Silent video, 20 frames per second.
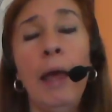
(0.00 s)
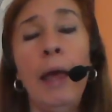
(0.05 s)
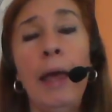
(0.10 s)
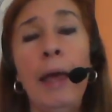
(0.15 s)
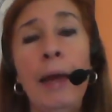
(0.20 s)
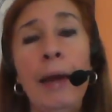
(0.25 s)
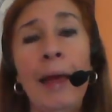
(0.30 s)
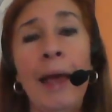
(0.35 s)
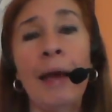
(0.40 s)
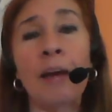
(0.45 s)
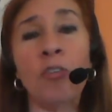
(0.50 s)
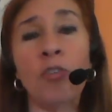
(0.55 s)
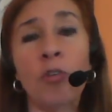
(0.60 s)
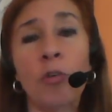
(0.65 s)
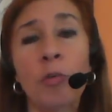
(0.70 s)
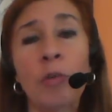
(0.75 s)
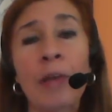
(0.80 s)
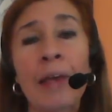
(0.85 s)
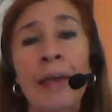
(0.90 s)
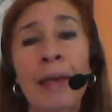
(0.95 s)
It
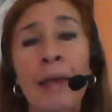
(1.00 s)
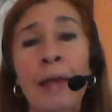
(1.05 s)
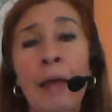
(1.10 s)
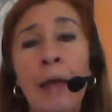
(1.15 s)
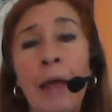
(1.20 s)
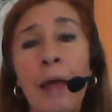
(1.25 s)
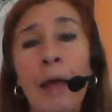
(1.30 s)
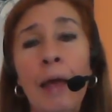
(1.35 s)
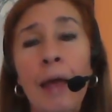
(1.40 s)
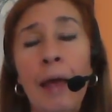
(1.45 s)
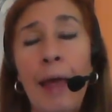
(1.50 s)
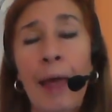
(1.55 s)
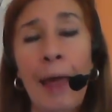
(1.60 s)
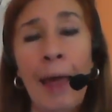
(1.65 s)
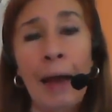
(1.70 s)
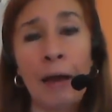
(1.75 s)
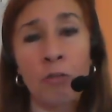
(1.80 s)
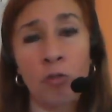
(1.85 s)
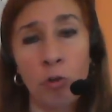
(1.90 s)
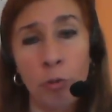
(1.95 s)
actually
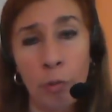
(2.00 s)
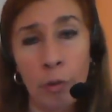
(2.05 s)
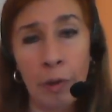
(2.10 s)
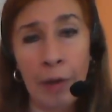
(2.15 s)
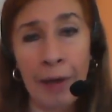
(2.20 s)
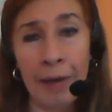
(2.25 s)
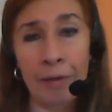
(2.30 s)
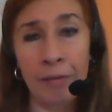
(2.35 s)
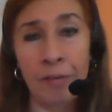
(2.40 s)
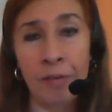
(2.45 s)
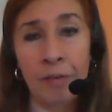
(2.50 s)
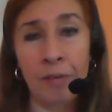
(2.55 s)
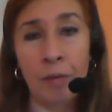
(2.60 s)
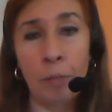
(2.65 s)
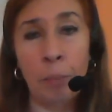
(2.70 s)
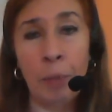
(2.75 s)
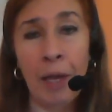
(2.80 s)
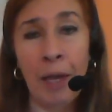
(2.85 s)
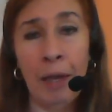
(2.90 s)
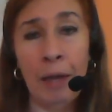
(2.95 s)
actualizes
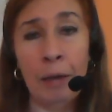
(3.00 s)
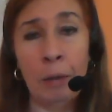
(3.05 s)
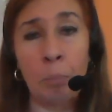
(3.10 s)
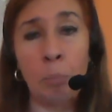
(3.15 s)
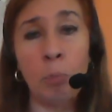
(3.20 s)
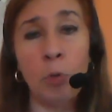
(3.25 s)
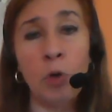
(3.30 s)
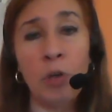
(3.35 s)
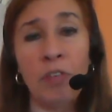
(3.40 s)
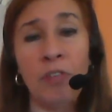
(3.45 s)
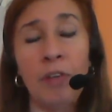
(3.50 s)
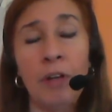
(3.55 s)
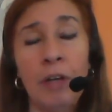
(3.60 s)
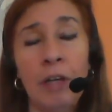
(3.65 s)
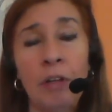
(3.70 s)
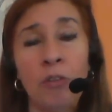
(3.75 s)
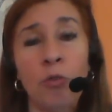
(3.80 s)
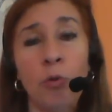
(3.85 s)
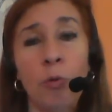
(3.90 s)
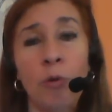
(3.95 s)
the pain and puts it
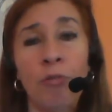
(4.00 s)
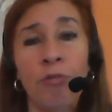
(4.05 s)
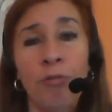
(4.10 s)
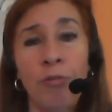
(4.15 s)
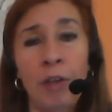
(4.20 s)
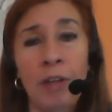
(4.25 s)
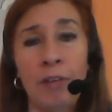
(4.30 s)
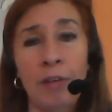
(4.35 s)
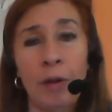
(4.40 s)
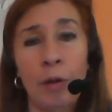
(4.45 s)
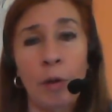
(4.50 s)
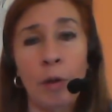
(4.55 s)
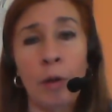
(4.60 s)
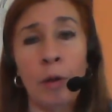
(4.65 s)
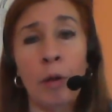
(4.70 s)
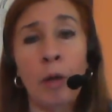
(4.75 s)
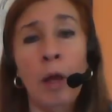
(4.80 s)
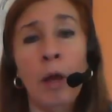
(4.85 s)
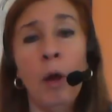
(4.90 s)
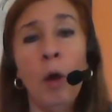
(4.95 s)
into a
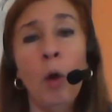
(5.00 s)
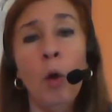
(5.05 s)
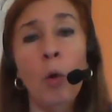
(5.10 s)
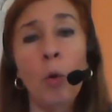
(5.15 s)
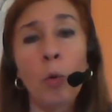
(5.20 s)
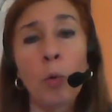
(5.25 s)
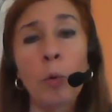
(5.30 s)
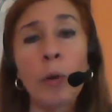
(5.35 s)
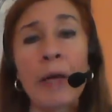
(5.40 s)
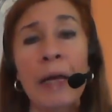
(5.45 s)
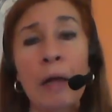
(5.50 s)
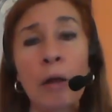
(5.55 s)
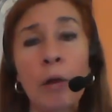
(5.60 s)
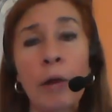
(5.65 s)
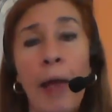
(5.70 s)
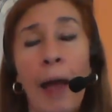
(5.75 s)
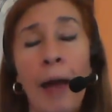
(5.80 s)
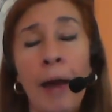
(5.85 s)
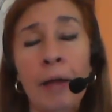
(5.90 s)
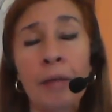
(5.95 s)
physical, real
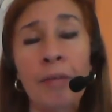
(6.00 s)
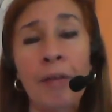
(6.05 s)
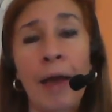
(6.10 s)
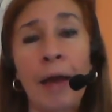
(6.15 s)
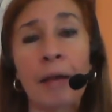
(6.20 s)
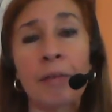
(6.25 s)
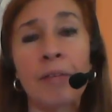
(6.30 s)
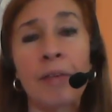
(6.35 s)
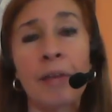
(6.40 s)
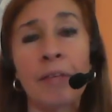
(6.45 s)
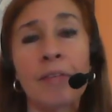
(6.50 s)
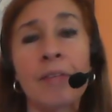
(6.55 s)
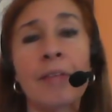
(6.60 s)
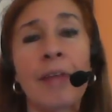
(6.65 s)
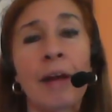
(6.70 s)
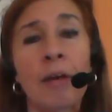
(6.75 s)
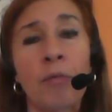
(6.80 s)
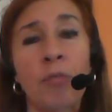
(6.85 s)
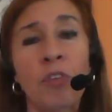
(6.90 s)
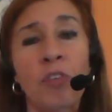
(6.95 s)
context
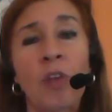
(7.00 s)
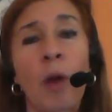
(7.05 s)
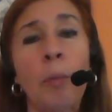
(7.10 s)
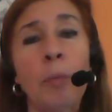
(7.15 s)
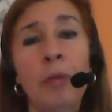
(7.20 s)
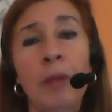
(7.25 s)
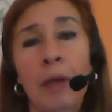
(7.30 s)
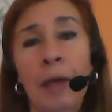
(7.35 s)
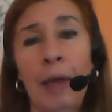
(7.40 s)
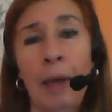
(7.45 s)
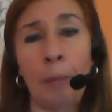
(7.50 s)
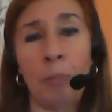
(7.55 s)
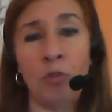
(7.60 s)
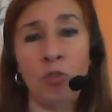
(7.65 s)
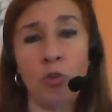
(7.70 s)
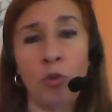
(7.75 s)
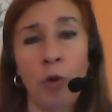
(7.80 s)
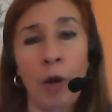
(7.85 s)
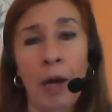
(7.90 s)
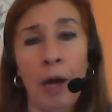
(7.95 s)
instead of something
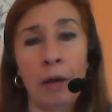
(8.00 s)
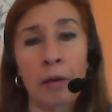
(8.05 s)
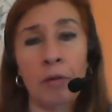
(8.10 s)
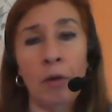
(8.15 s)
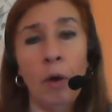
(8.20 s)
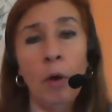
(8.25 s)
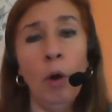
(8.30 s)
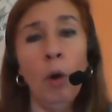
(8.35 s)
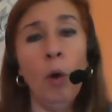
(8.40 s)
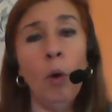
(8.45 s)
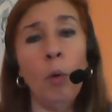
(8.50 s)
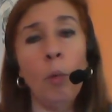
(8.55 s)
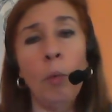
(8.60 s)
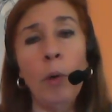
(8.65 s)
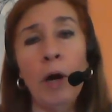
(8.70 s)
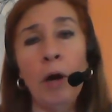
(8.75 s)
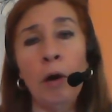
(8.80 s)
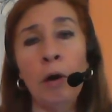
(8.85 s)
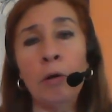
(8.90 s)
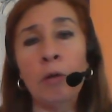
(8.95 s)
abstract
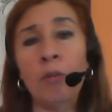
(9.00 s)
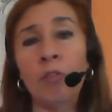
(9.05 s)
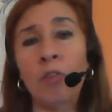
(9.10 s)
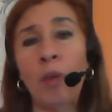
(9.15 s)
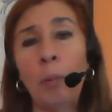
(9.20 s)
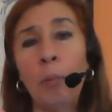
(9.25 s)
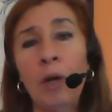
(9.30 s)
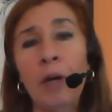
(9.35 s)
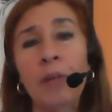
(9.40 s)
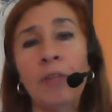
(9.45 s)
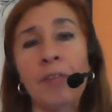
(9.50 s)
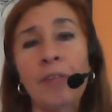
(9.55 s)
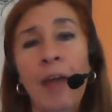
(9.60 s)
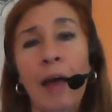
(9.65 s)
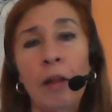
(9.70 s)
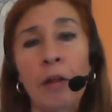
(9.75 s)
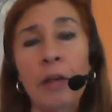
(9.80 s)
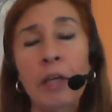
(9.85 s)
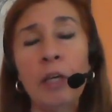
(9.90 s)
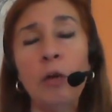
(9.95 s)
where someone is
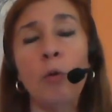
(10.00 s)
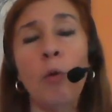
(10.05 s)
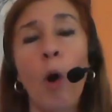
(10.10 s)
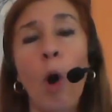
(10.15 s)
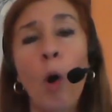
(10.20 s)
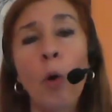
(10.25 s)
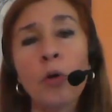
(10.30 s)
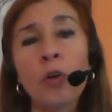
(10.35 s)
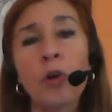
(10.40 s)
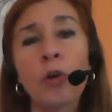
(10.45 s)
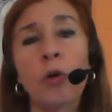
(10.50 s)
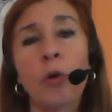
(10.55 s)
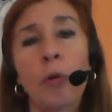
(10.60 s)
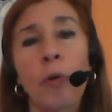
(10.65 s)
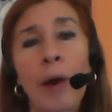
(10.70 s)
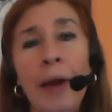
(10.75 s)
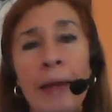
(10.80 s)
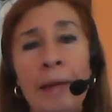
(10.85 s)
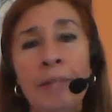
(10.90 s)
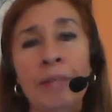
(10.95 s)
telling you, oh, you're
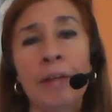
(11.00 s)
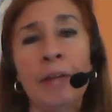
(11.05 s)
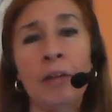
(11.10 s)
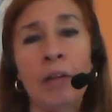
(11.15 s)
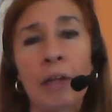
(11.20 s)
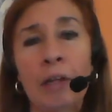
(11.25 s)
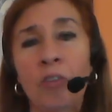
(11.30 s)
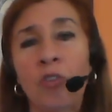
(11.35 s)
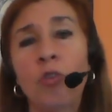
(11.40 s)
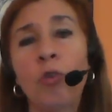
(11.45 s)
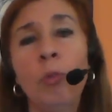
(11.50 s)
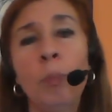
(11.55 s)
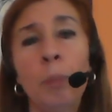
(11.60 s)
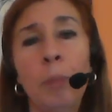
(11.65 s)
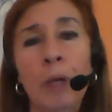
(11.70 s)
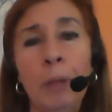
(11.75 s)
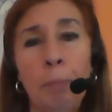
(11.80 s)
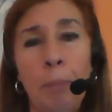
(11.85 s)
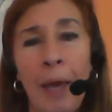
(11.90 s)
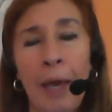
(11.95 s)
crazy, that shouldn't
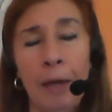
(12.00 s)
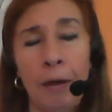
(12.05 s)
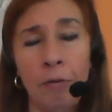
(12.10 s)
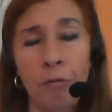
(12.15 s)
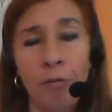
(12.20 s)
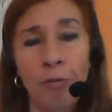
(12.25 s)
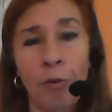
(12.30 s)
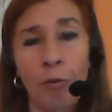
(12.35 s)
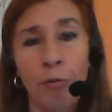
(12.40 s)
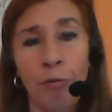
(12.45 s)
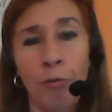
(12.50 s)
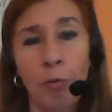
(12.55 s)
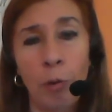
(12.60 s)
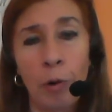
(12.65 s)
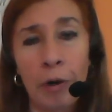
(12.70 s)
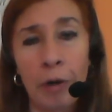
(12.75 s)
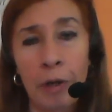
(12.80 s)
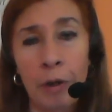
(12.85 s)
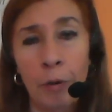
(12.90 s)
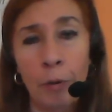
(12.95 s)
be painful
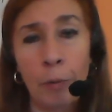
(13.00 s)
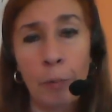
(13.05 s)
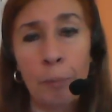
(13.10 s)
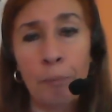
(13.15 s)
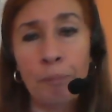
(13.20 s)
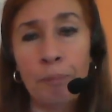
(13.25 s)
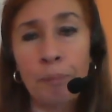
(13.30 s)
for you.